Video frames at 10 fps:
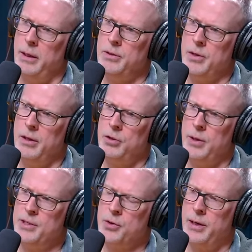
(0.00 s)
It's a
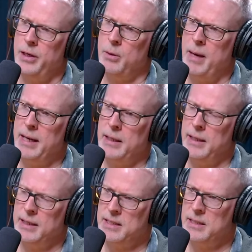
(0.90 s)
transcranial
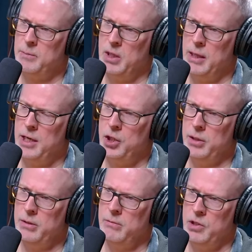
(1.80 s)
magnetic
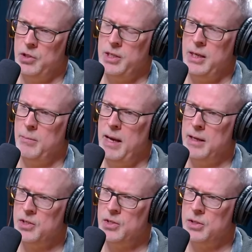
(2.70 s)
stimulation, which is
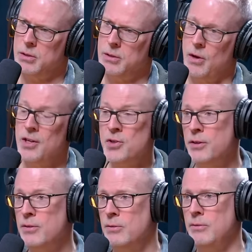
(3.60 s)
TMS,
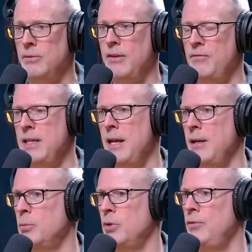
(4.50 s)
also FDA
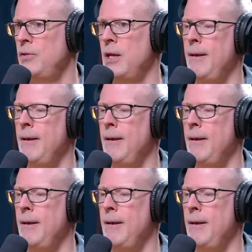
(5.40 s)
approved